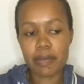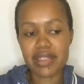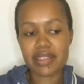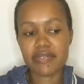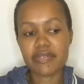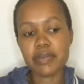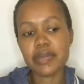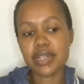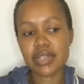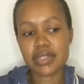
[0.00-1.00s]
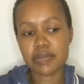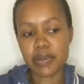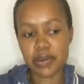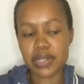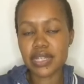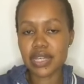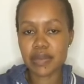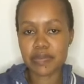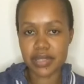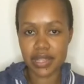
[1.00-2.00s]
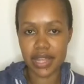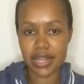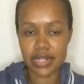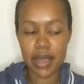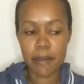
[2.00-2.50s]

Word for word: but the feminine spirit keeps that